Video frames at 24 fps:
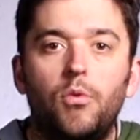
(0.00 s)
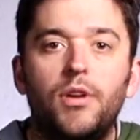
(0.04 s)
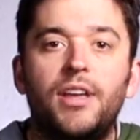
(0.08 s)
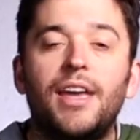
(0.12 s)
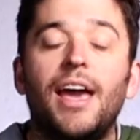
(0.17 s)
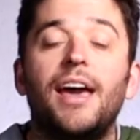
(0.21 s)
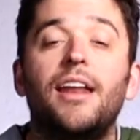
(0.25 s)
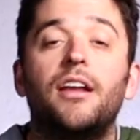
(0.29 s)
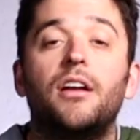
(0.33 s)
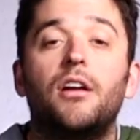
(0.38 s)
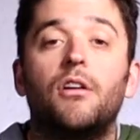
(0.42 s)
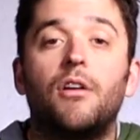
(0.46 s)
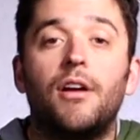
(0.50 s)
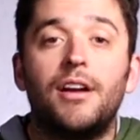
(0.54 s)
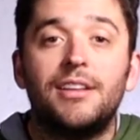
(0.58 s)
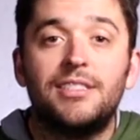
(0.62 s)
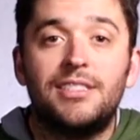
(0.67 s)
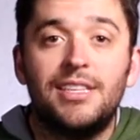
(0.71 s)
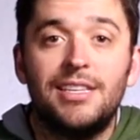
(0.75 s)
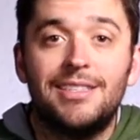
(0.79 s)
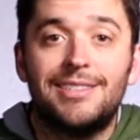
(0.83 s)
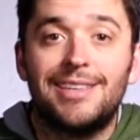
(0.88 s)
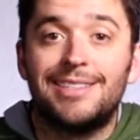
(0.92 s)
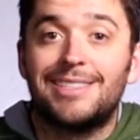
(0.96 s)
We categorize
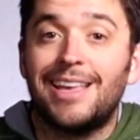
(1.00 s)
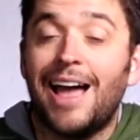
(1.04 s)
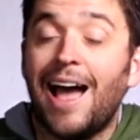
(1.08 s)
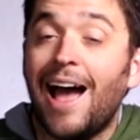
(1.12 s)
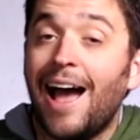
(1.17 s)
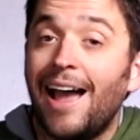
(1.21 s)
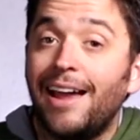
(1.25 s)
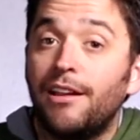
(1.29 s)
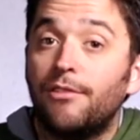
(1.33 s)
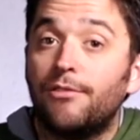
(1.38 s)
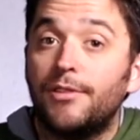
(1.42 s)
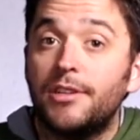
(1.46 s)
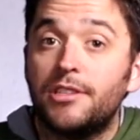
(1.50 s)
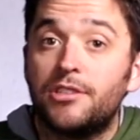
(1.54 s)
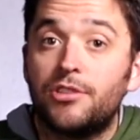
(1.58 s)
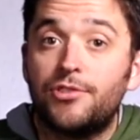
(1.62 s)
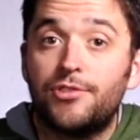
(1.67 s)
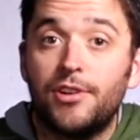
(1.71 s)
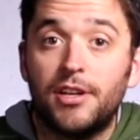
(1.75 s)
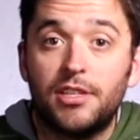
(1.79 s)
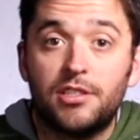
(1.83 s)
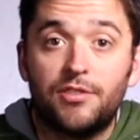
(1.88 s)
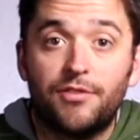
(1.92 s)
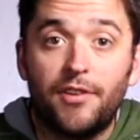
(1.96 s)
these as high-risk
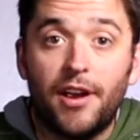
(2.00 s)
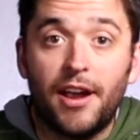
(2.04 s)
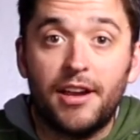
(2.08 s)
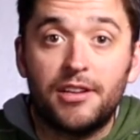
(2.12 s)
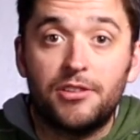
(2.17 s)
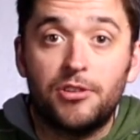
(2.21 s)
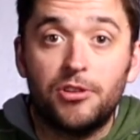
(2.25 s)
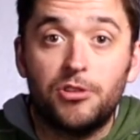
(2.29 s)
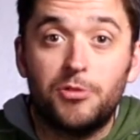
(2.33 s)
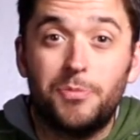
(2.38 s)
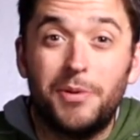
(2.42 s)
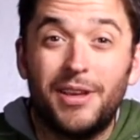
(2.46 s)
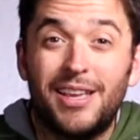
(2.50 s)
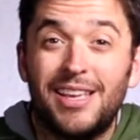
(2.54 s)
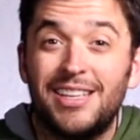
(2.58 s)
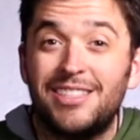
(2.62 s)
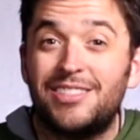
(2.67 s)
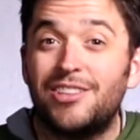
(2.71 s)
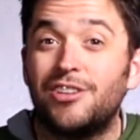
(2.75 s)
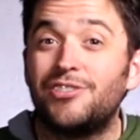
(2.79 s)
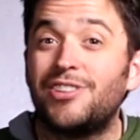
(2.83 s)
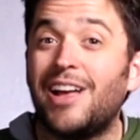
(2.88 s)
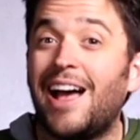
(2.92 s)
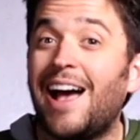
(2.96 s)
stress fractures
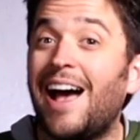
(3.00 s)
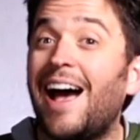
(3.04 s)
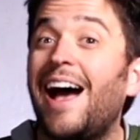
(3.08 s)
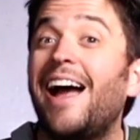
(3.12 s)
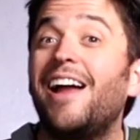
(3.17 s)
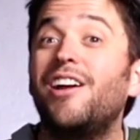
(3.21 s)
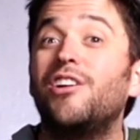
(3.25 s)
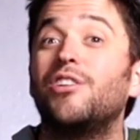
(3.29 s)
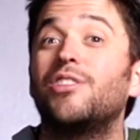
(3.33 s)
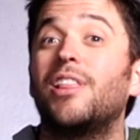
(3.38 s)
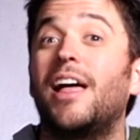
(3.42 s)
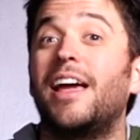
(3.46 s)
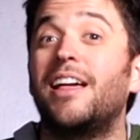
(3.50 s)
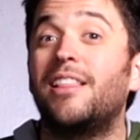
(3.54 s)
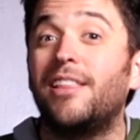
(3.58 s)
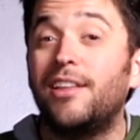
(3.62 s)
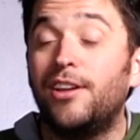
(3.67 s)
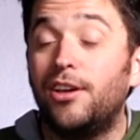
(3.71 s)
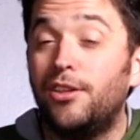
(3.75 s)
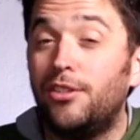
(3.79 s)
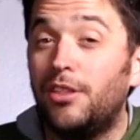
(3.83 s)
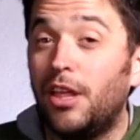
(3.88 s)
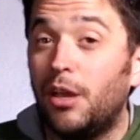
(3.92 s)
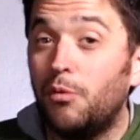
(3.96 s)
because there's a higher
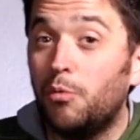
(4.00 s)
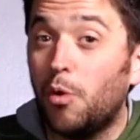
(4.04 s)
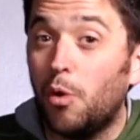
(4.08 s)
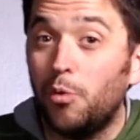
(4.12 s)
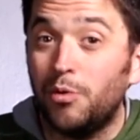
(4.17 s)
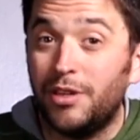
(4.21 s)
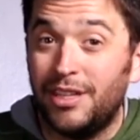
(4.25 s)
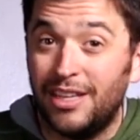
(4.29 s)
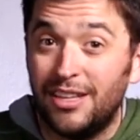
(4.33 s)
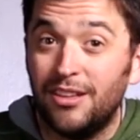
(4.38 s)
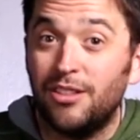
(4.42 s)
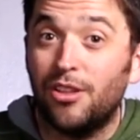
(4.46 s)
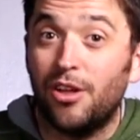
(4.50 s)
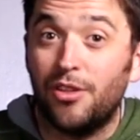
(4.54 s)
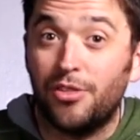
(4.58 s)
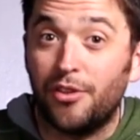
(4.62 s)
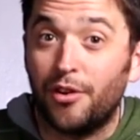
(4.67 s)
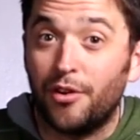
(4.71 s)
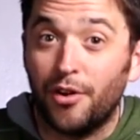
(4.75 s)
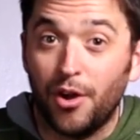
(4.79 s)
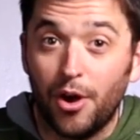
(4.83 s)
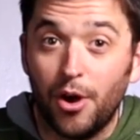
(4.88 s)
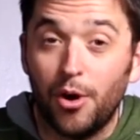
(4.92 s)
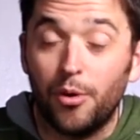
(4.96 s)
likelihood they won't heal on
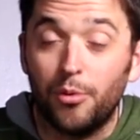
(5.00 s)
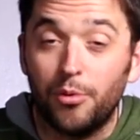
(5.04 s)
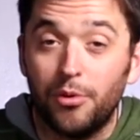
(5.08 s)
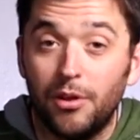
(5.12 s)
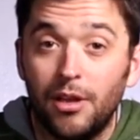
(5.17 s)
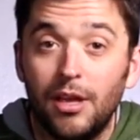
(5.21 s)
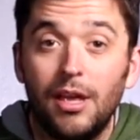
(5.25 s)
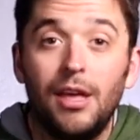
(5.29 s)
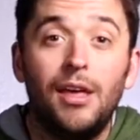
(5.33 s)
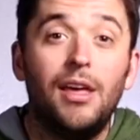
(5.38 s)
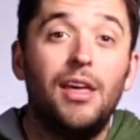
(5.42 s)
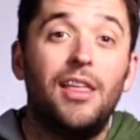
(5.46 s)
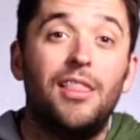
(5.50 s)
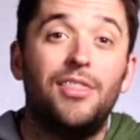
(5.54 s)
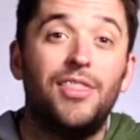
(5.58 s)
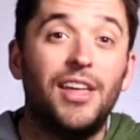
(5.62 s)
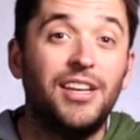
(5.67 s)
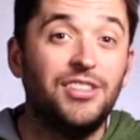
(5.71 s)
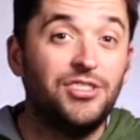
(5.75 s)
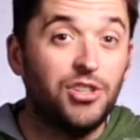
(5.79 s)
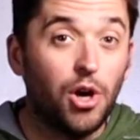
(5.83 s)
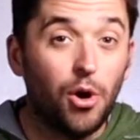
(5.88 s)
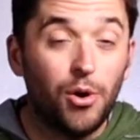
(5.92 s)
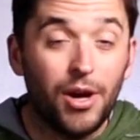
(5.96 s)
their own.
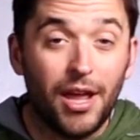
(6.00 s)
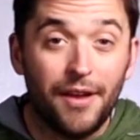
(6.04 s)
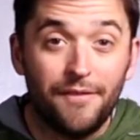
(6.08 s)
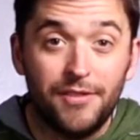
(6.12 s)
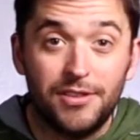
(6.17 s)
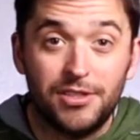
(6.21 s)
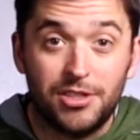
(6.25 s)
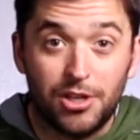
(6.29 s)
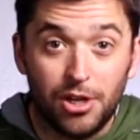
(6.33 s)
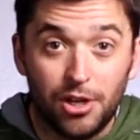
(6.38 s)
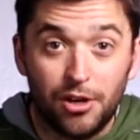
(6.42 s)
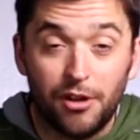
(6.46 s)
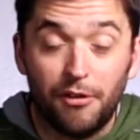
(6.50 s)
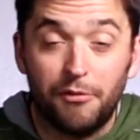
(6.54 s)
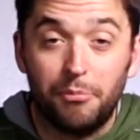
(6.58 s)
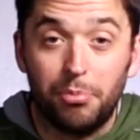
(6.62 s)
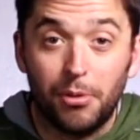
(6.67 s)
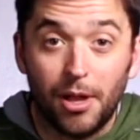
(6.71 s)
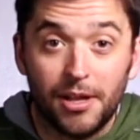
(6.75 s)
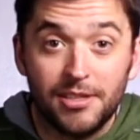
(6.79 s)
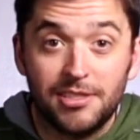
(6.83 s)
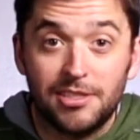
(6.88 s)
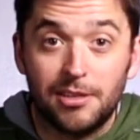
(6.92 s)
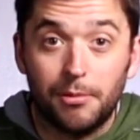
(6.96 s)
They don't have as good a
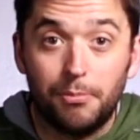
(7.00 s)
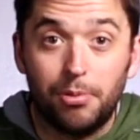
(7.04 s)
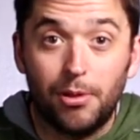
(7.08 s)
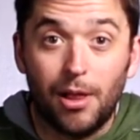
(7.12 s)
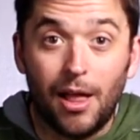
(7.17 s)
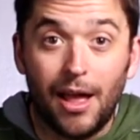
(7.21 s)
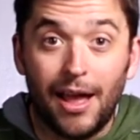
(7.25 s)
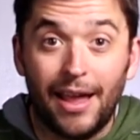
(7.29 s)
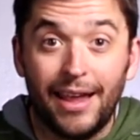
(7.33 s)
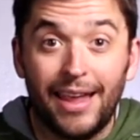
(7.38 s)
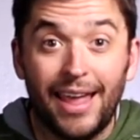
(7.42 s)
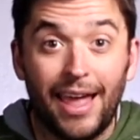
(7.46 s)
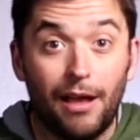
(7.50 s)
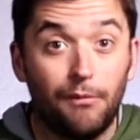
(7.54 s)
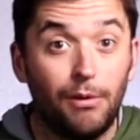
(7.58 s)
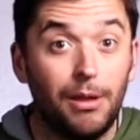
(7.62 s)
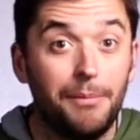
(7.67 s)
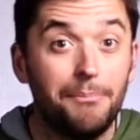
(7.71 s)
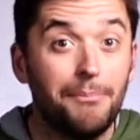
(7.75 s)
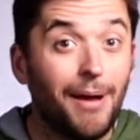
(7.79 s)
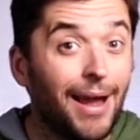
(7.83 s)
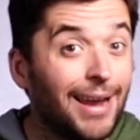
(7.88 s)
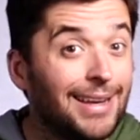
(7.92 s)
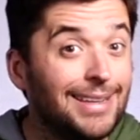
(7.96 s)
blood supply, and
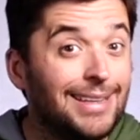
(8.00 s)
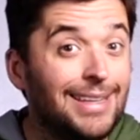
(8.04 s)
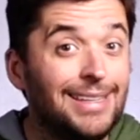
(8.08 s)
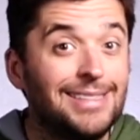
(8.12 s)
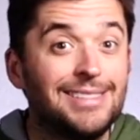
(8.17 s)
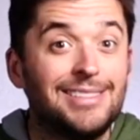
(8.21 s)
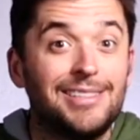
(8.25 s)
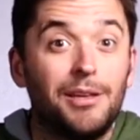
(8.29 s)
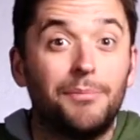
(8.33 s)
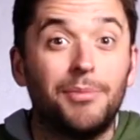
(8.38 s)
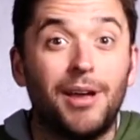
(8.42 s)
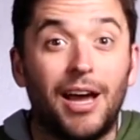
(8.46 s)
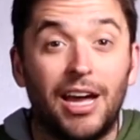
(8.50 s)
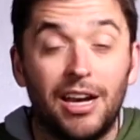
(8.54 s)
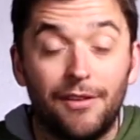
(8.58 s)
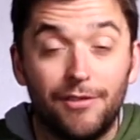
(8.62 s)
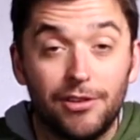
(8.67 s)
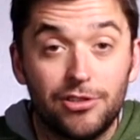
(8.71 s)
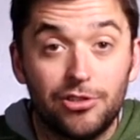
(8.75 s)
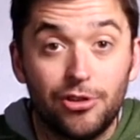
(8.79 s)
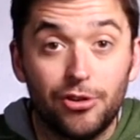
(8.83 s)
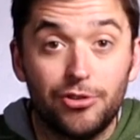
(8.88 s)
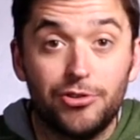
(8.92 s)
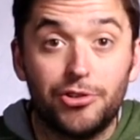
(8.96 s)
we might need some kind of
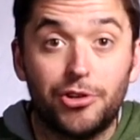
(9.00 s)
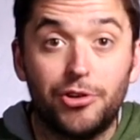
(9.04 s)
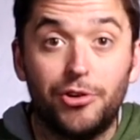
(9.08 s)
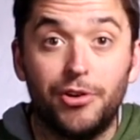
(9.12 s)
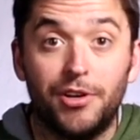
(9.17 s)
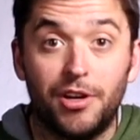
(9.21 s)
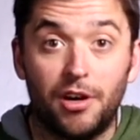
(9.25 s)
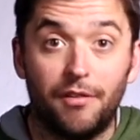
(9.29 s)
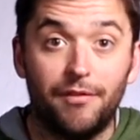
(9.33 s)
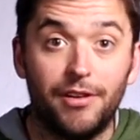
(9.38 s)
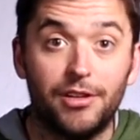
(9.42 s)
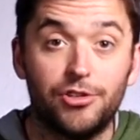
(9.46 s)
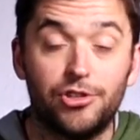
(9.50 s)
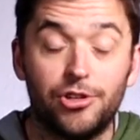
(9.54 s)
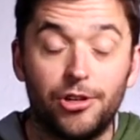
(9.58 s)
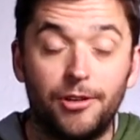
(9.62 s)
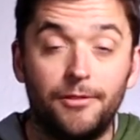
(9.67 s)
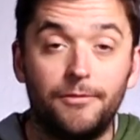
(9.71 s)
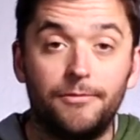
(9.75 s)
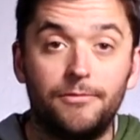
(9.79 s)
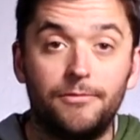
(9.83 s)
a surgical intervention.